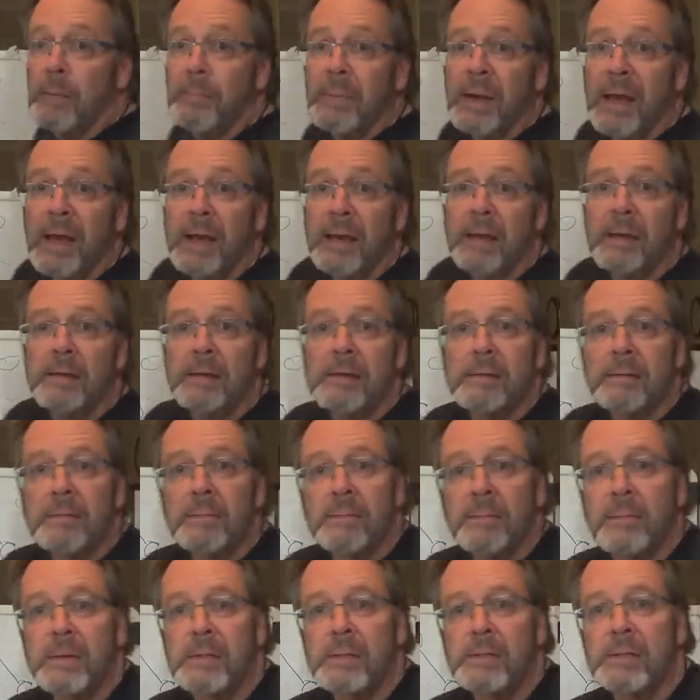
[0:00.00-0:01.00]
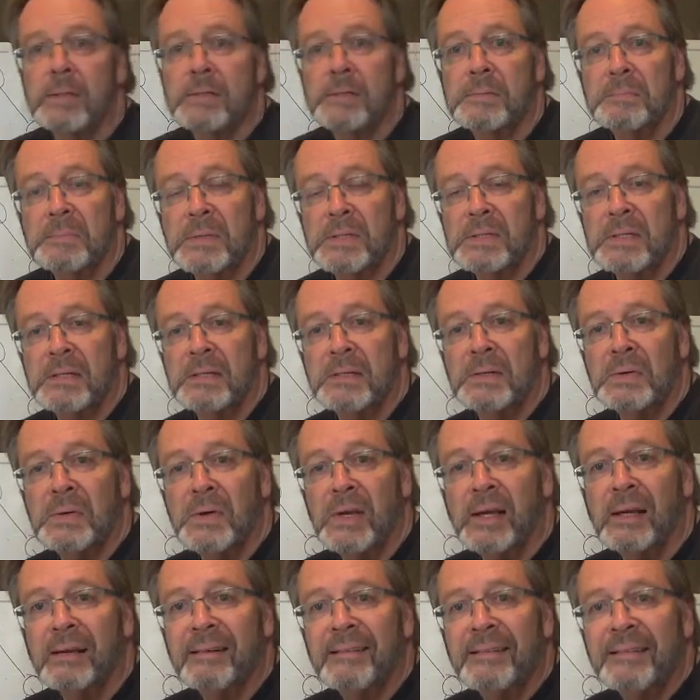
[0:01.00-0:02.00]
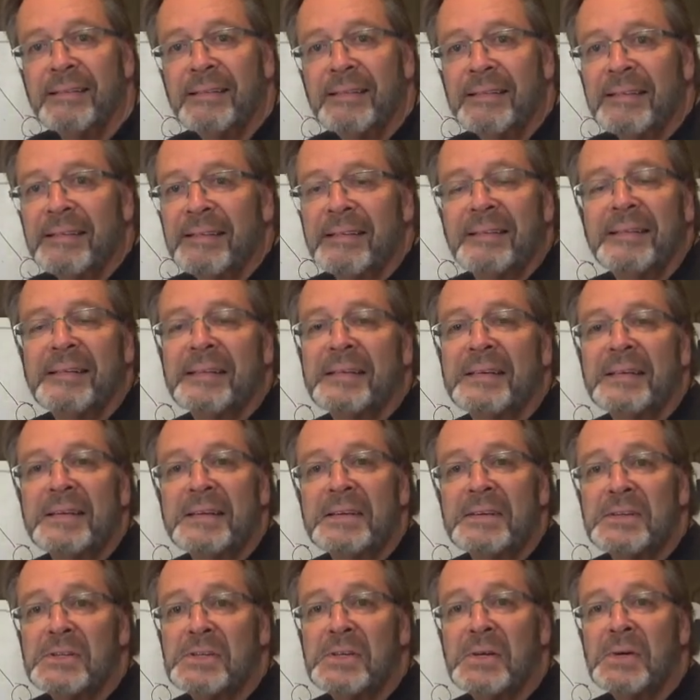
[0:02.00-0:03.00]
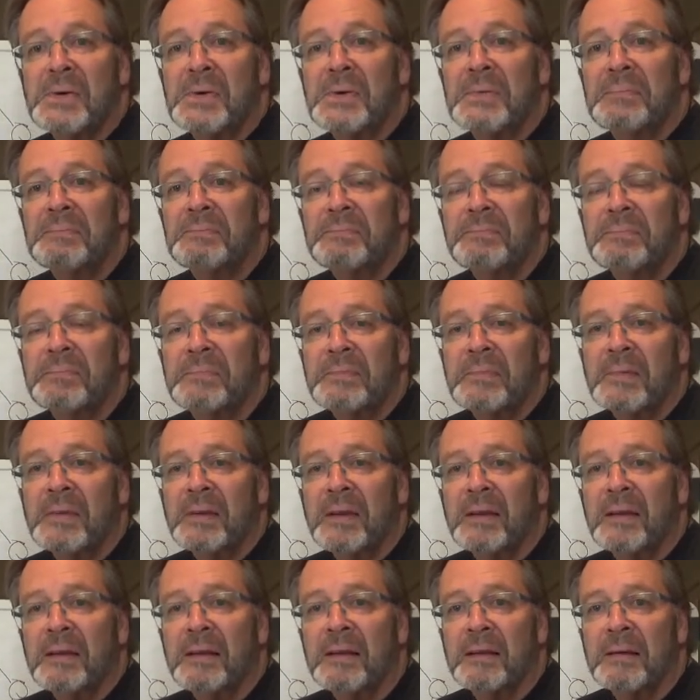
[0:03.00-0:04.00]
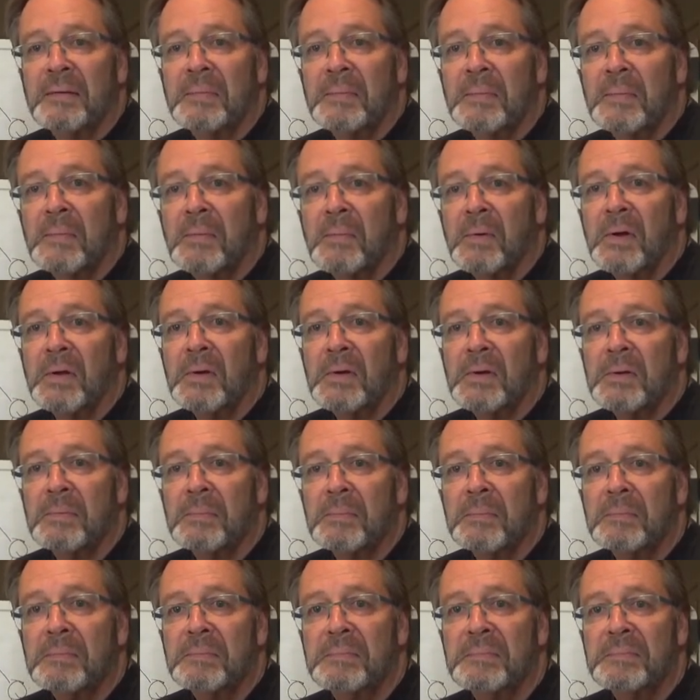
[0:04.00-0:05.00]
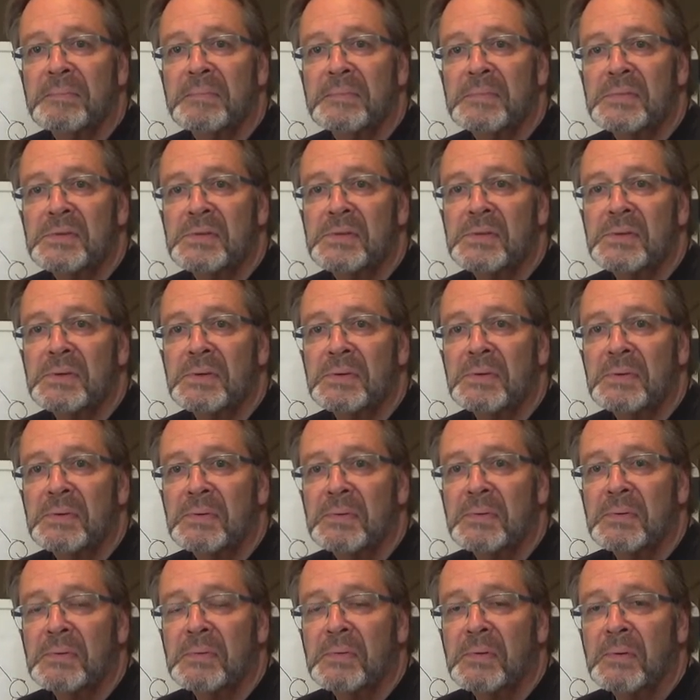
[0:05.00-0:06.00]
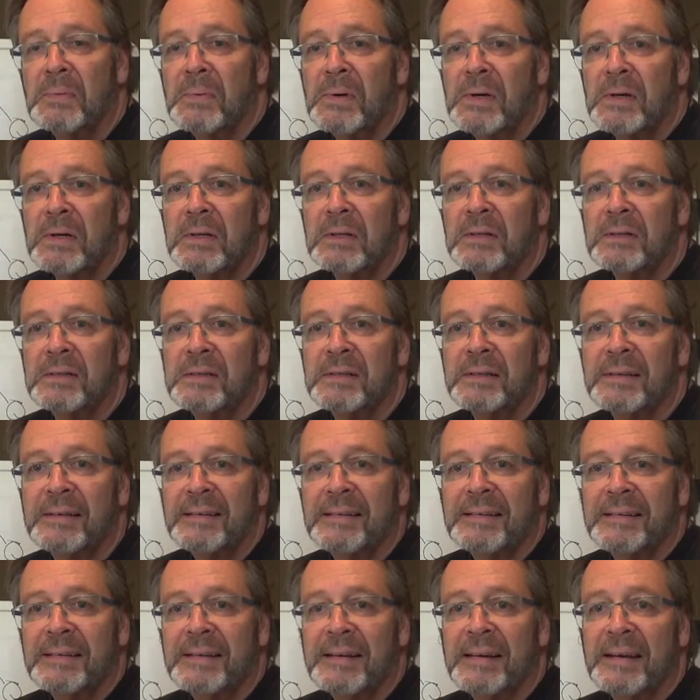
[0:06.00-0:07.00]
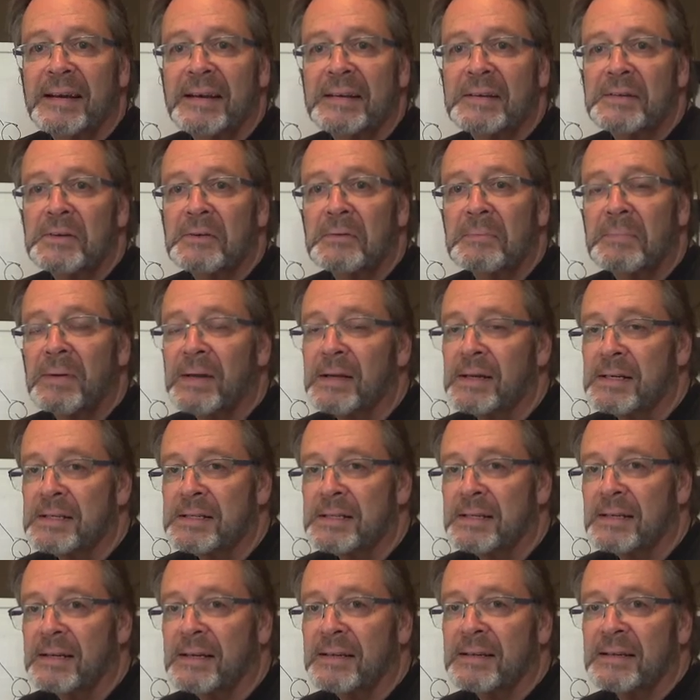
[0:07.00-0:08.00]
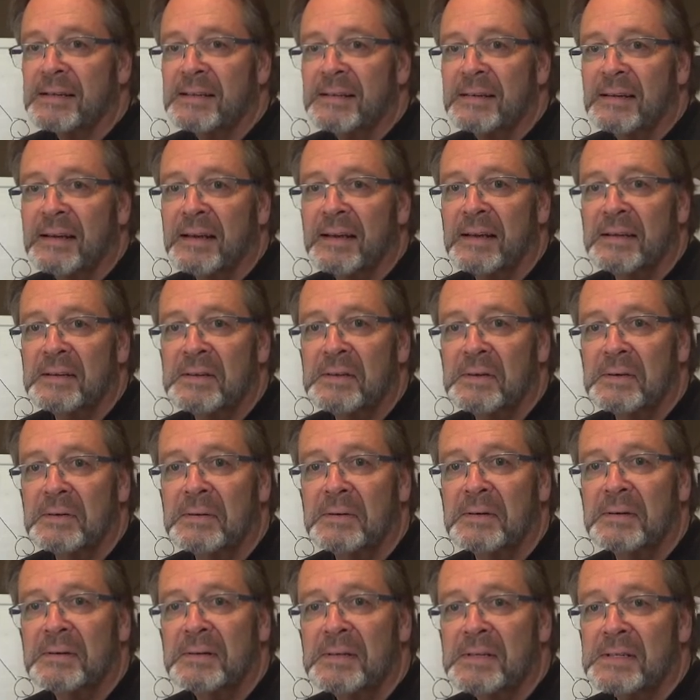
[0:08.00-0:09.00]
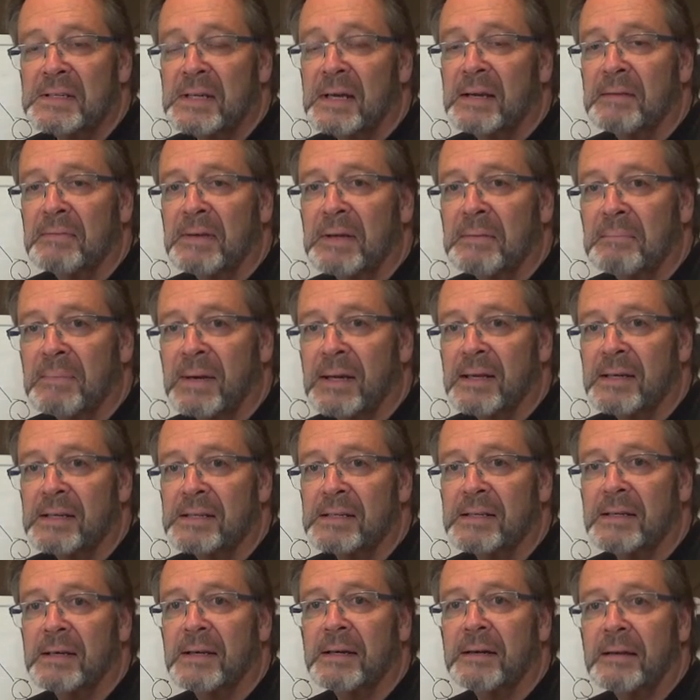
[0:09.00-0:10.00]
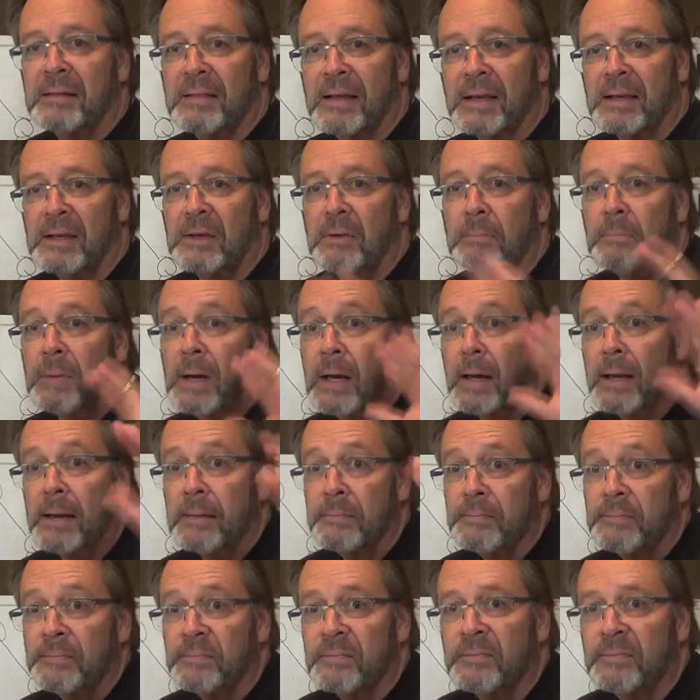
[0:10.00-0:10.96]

our planet, which it's busy doing. So welcome to the world and your place in it and your saving place in it. Thank you. Bye.